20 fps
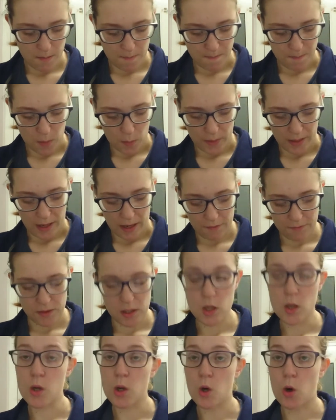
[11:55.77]
but we have
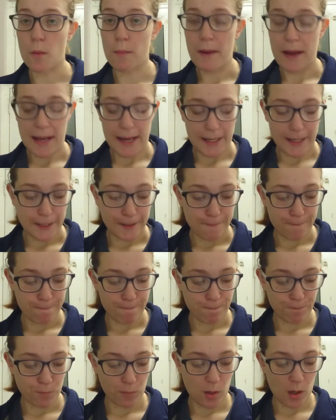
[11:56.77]
the unicorn bag
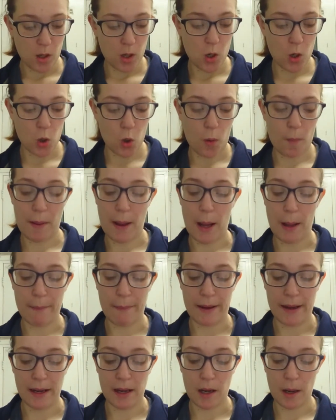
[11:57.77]
unicorn power
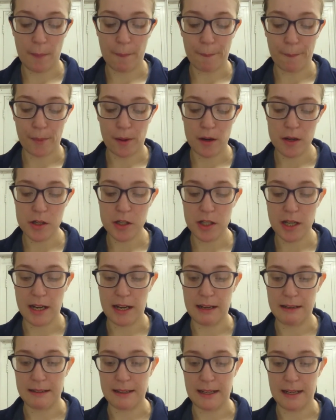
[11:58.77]
bank brush
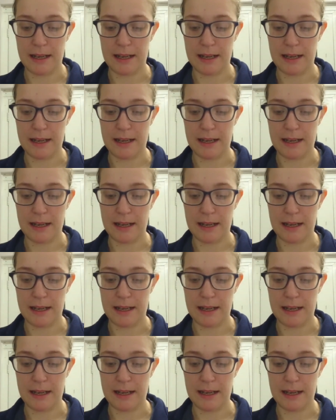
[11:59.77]
and